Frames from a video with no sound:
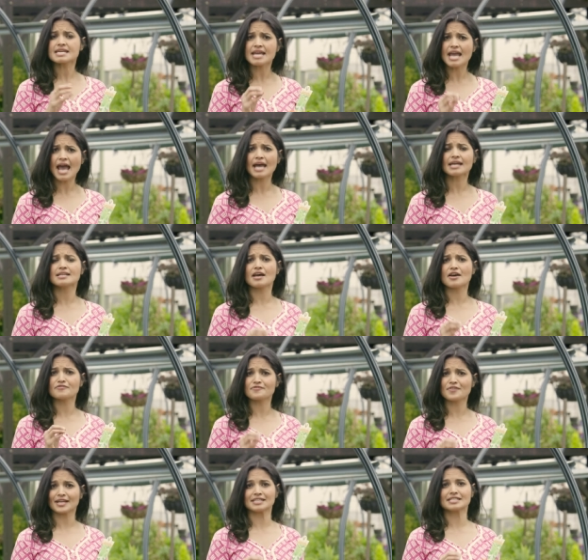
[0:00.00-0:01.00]
can
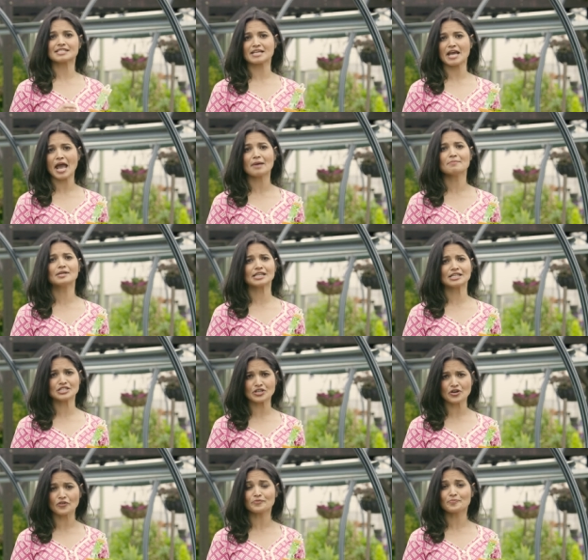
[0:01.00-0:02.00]
affect the
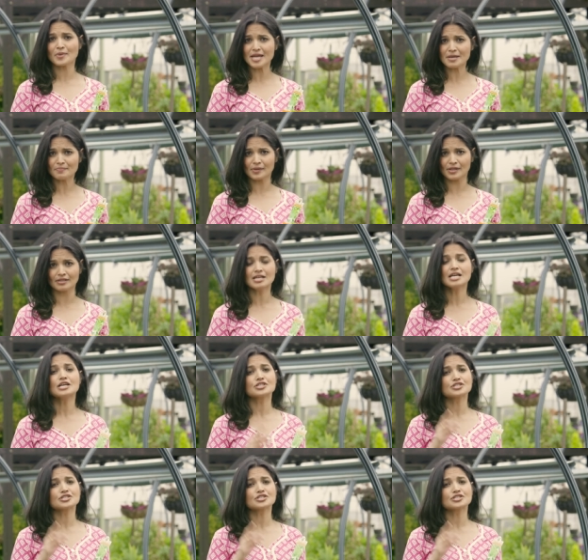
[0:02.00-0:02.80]
ability of people